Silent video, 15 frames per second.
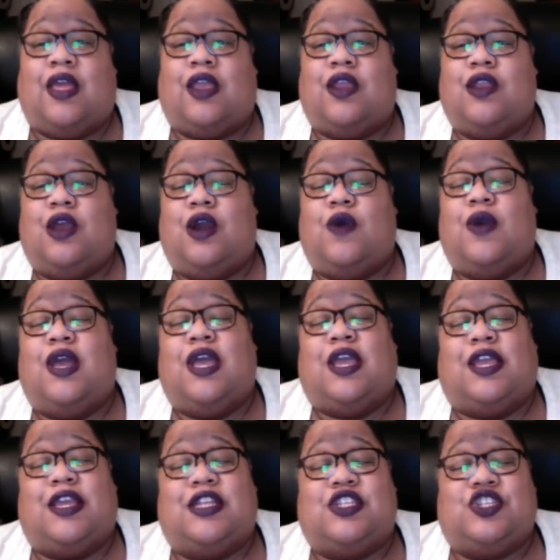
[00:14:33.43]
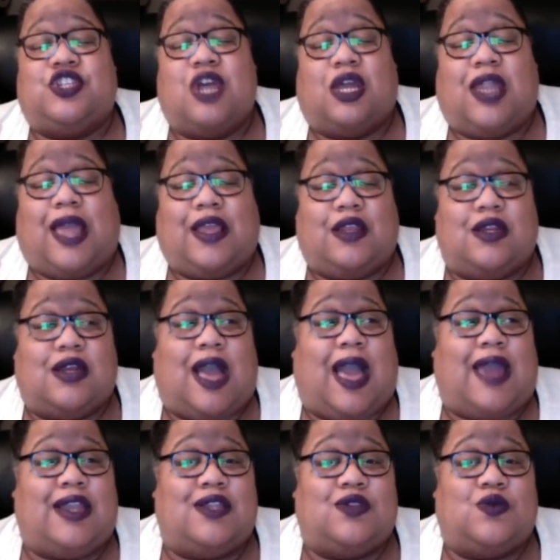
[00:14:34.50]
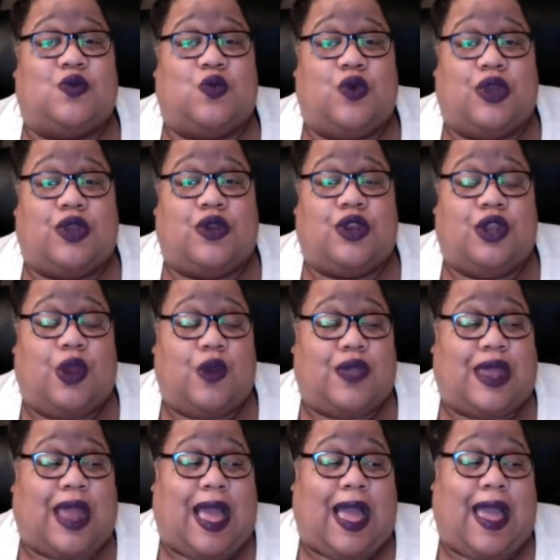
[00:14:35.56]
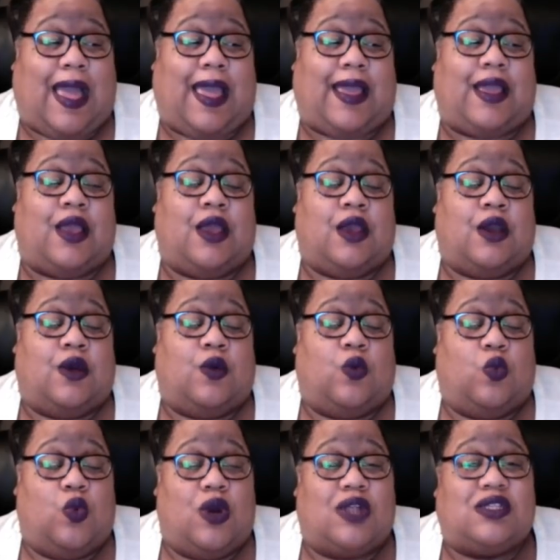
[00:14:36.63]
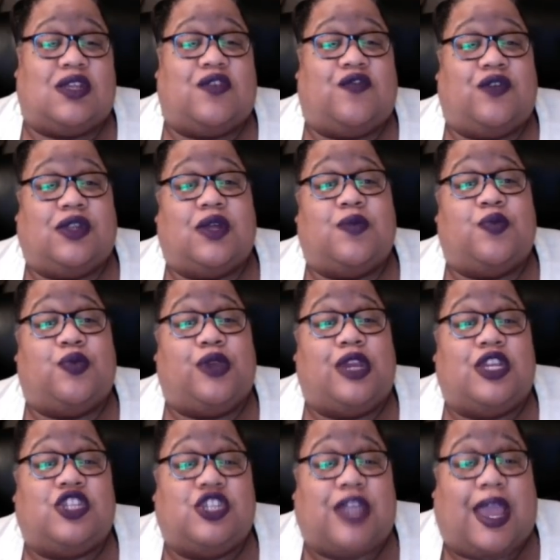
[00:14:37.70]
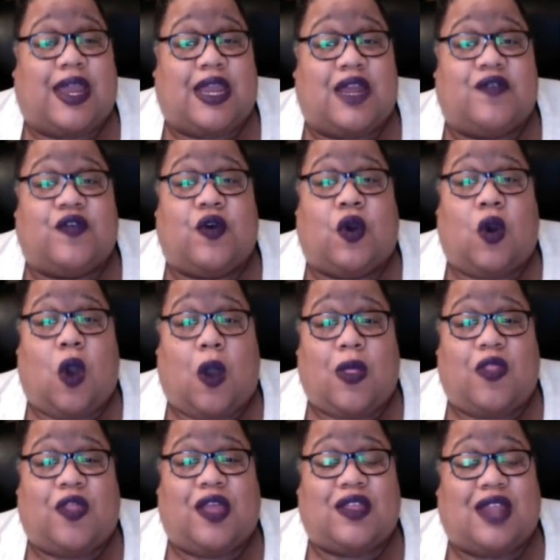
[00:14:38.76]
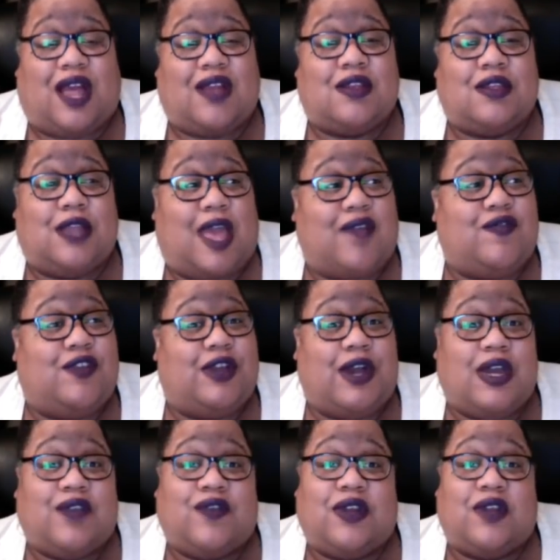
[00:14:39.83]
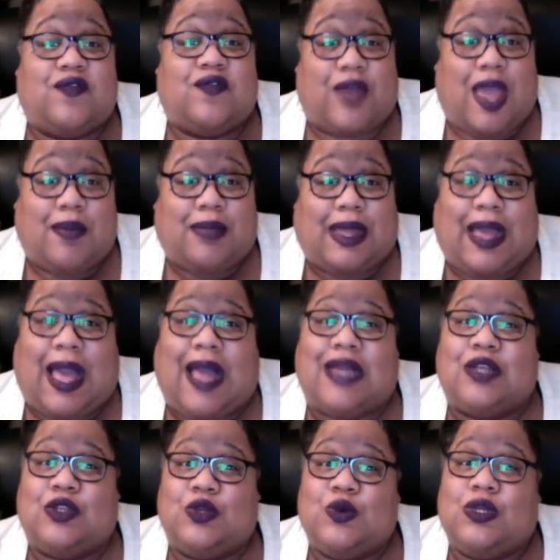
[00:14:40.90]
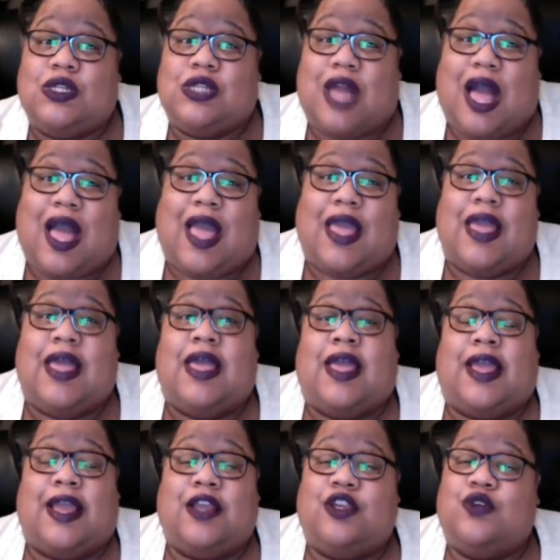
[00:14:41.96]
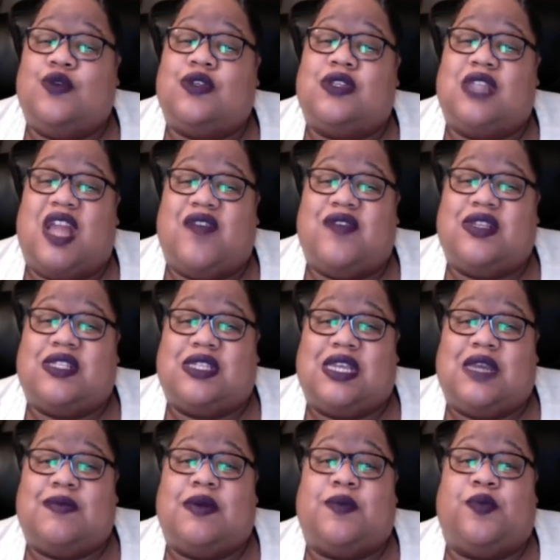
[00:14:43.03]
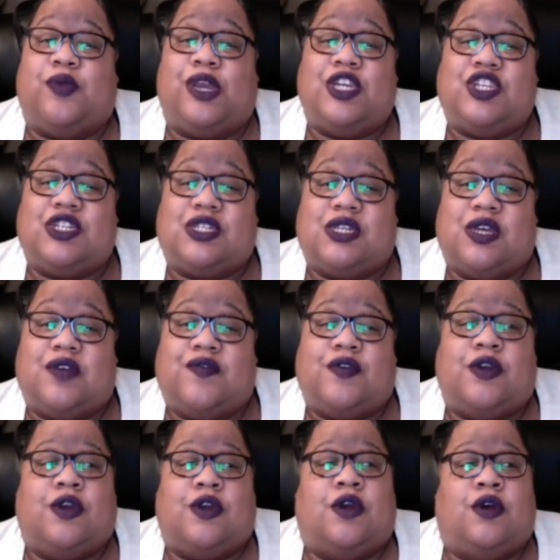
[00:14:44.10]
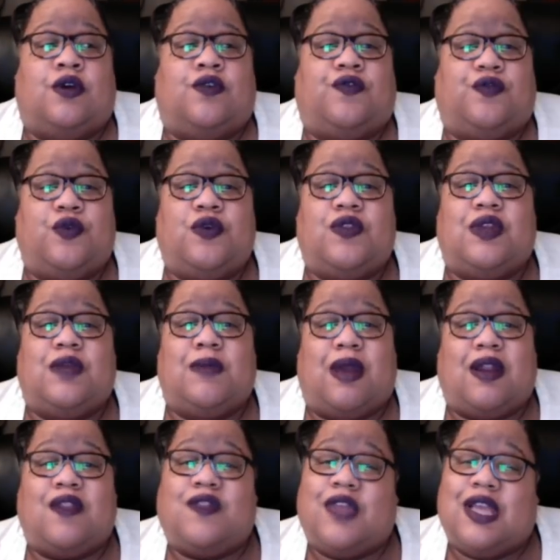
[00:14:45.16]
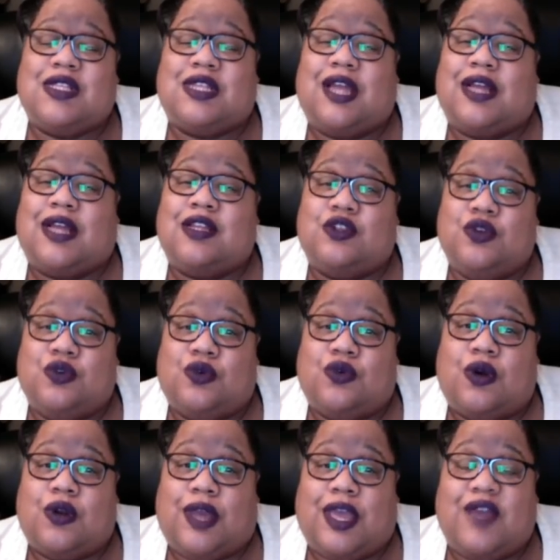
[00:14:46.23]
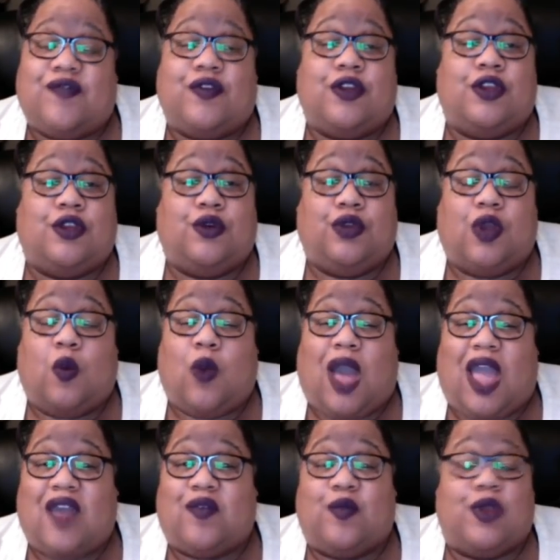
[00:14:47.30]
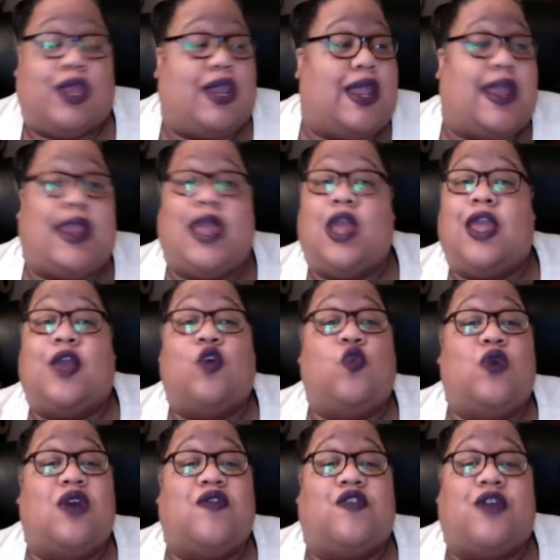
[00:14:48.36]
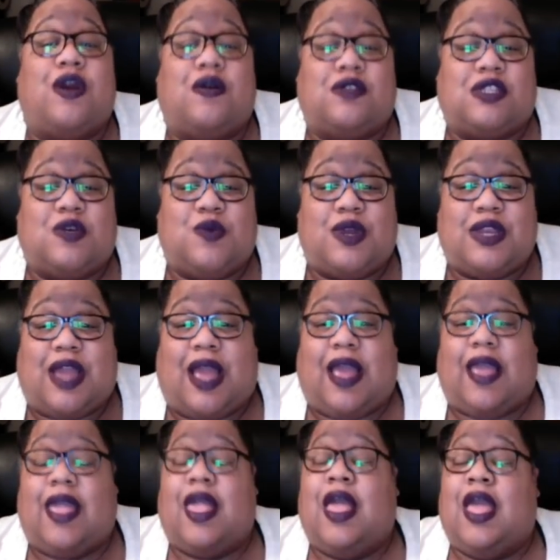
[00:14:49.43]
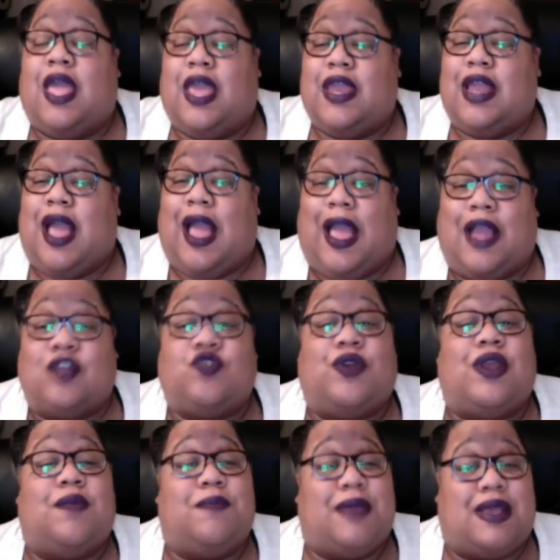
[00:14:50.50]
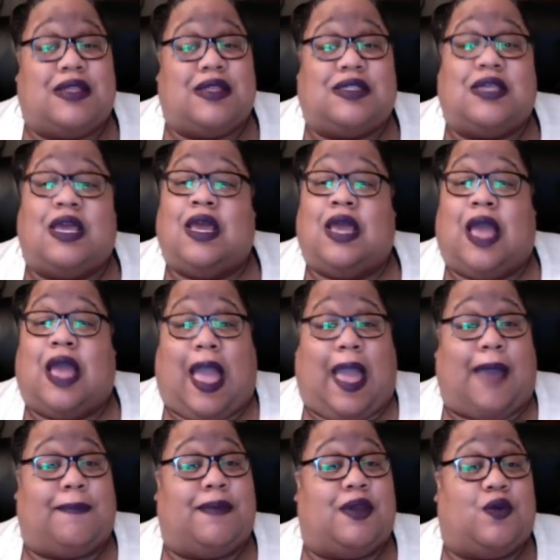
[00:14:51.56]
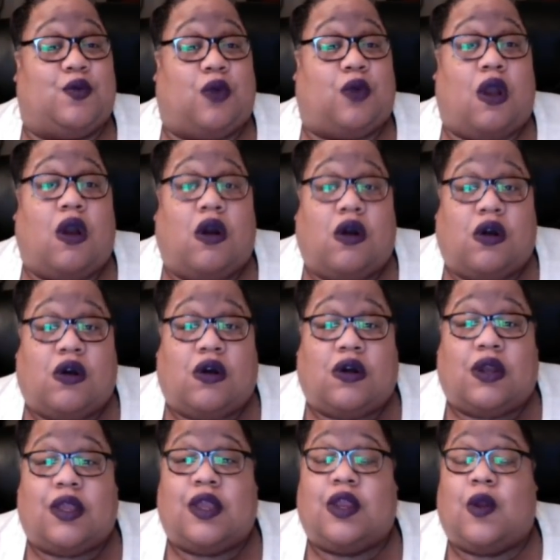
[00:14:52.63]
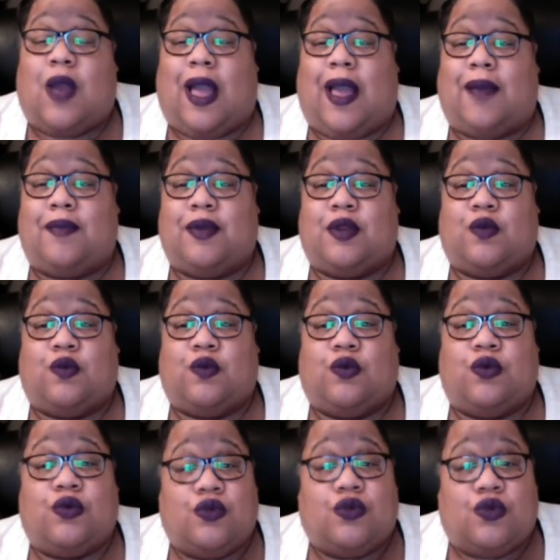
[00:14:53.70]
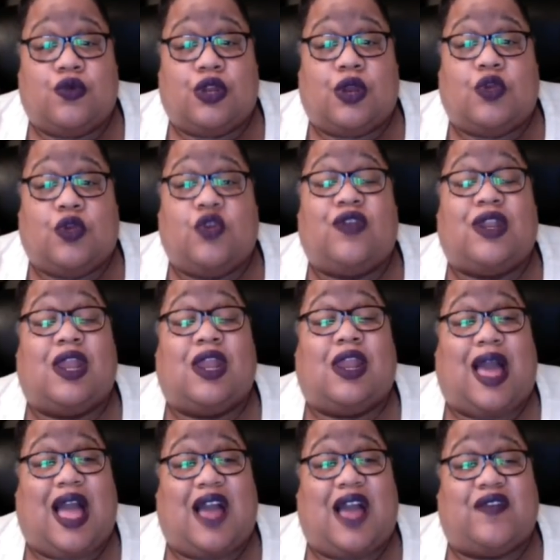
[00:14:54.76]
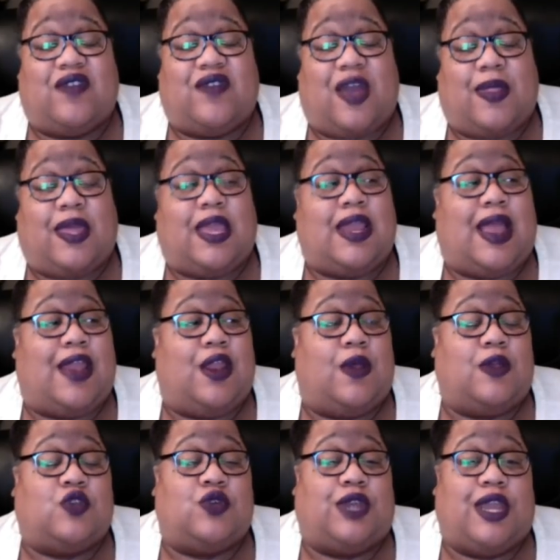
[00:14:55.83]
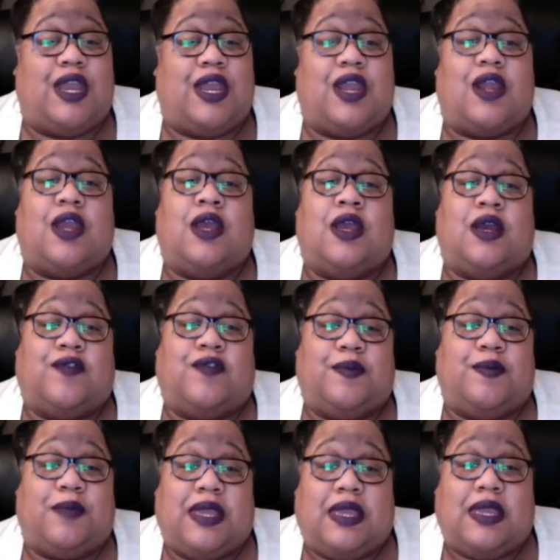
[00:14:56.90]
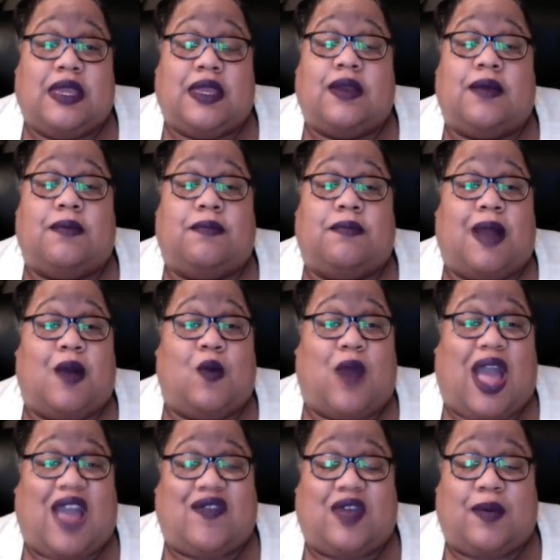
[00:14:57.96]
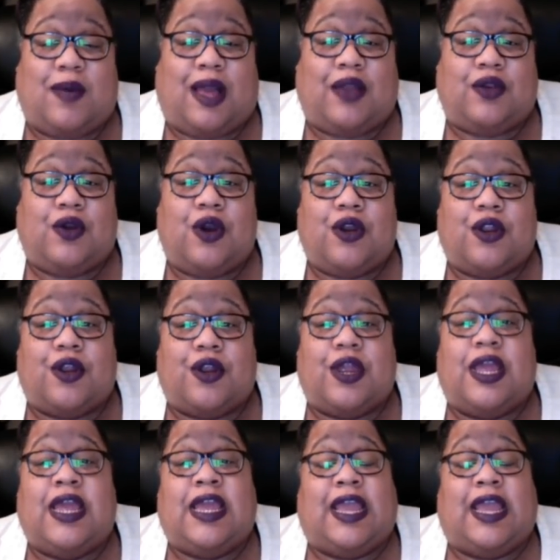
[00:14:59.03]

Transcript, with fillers: You know, and Chuck, like, look, I just want you to know that I want to feel appreciated for all the things that I have done for the family. Like I do a lot, and you just never seem appreciative for the amount of things that I do. Okay, for you, your wife, and, and whoever else and whatnot. And Andrei admits, I've been wrong. You know, I've been rude. You know, you've done a lot for the family, and I know that you care for me, my wife, and my daughter.